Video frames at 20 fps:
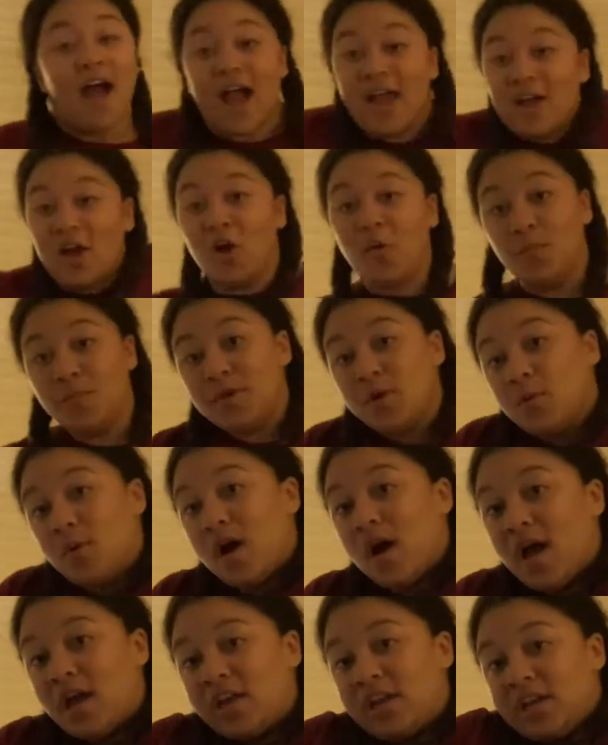I hope you,
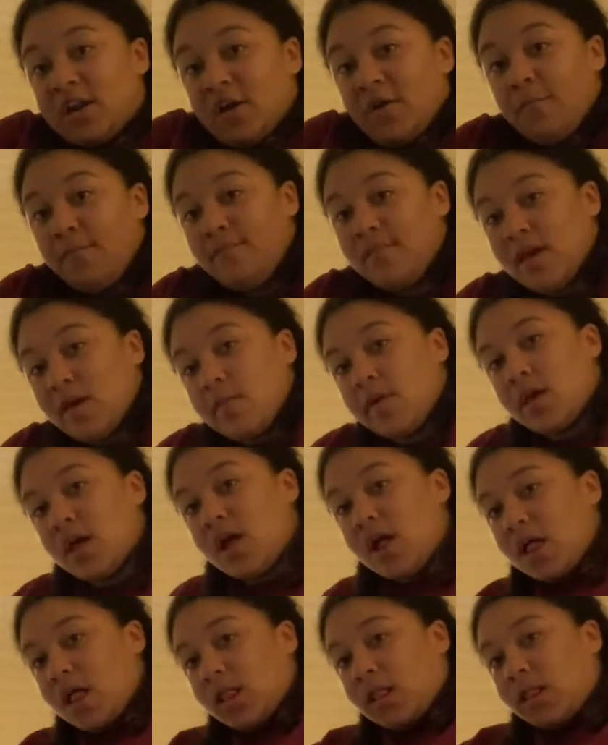uh, you know, maybe
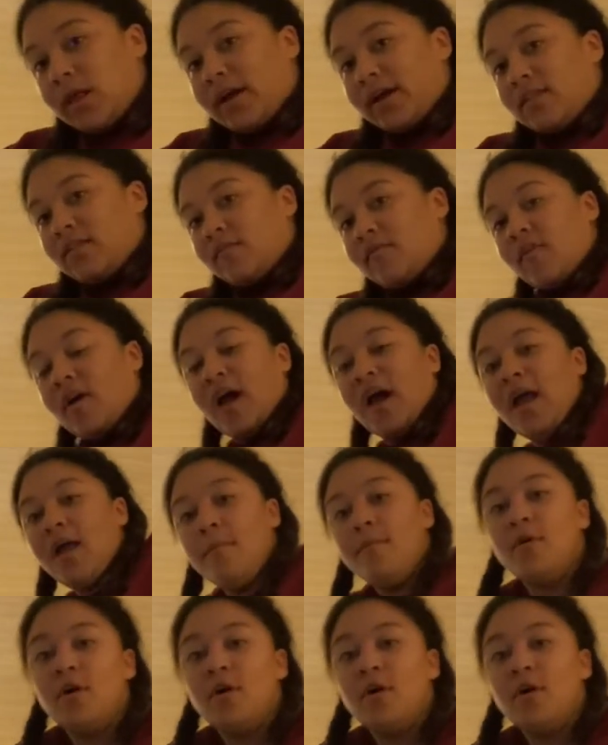like the vibe,